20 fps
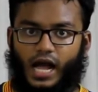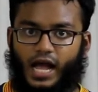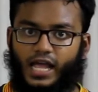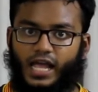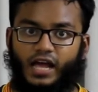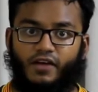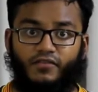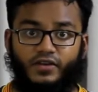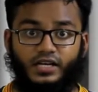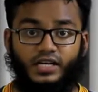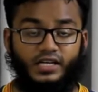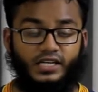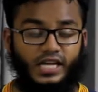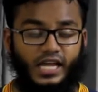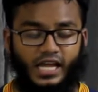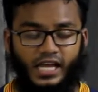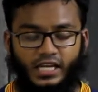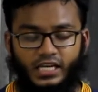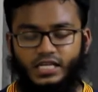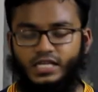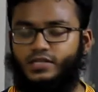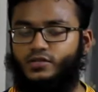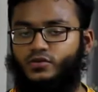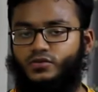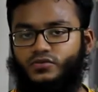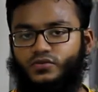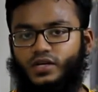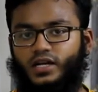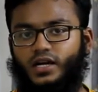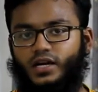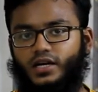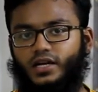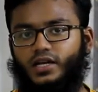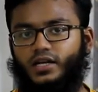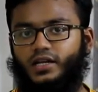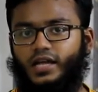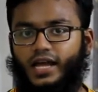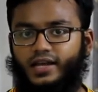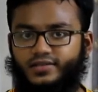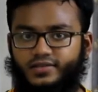I haven't had any issues
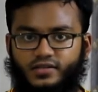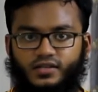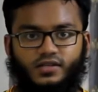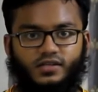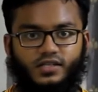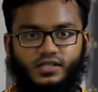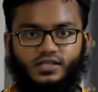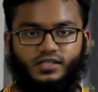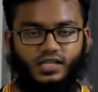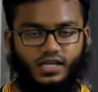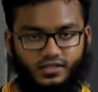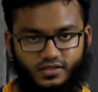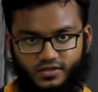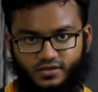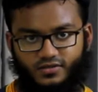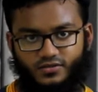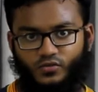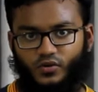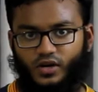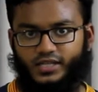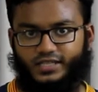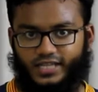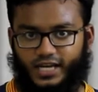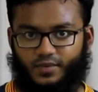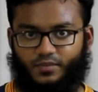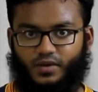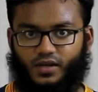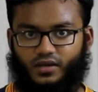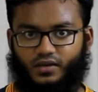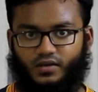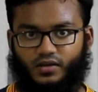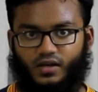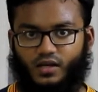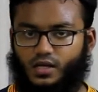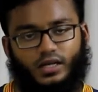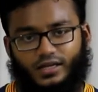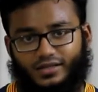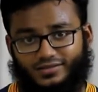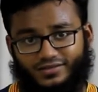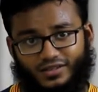regarding accidental touches while typing.
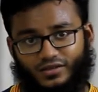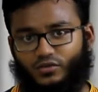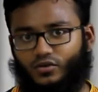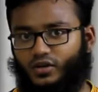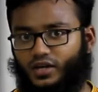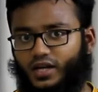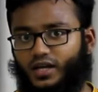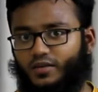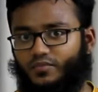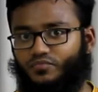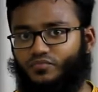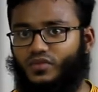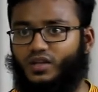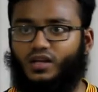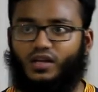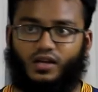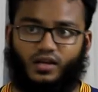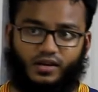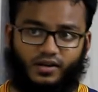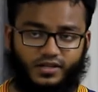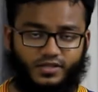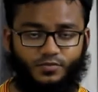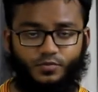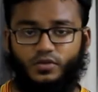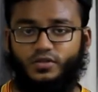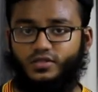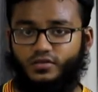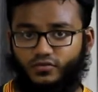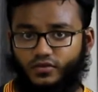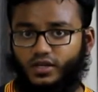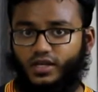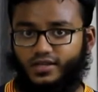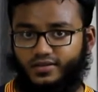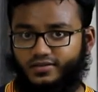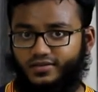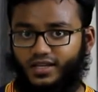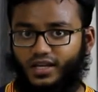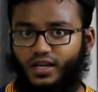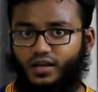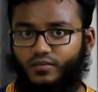Clicks are okay, responsive we
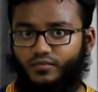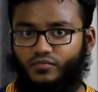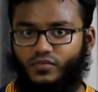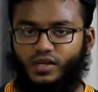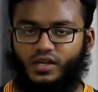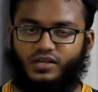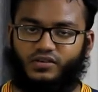can say.